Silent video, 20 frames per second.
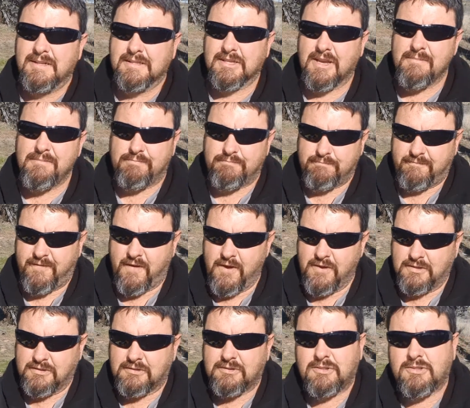So
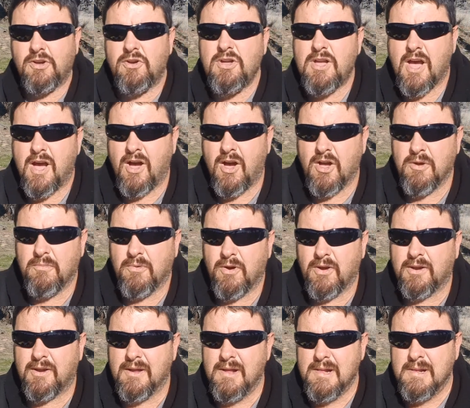folks, do your
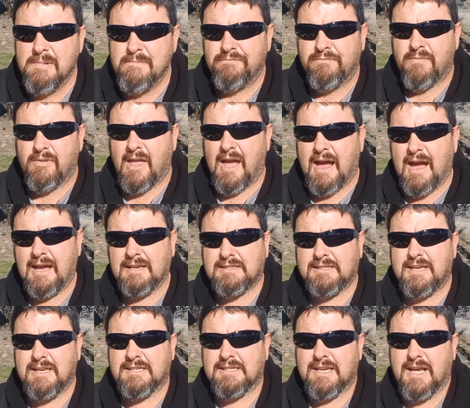homework.
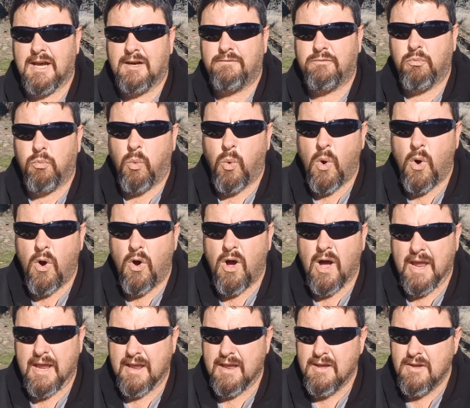Ask yourself
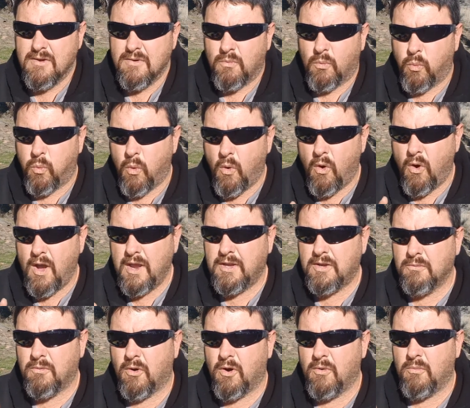why. Why
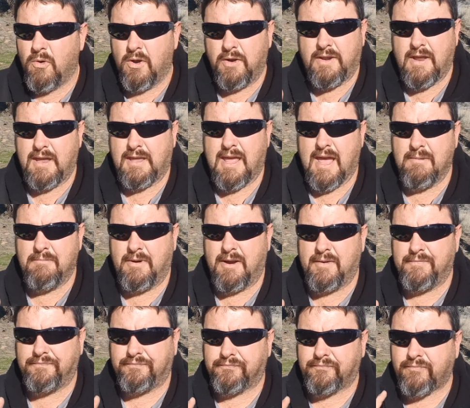do I want a
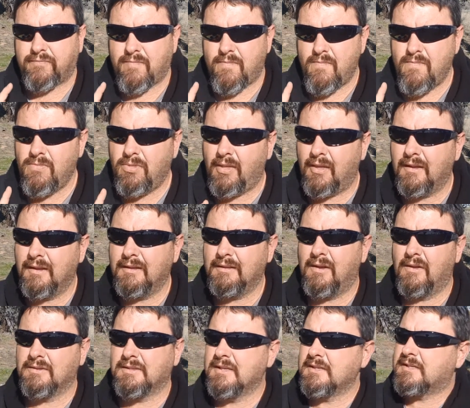camera?
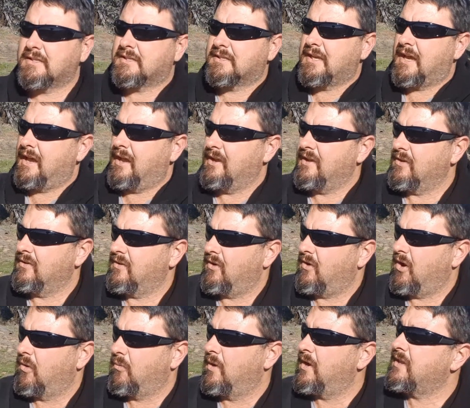Just say,
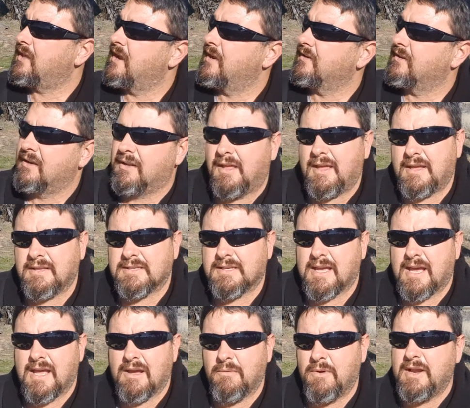I want to get into
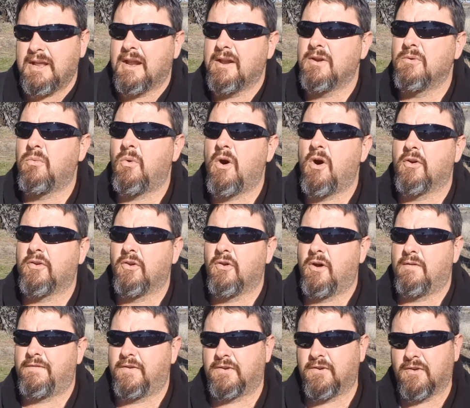landscape, I want to get into
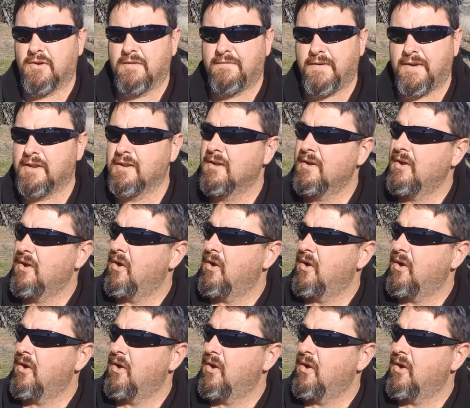wildlife photography.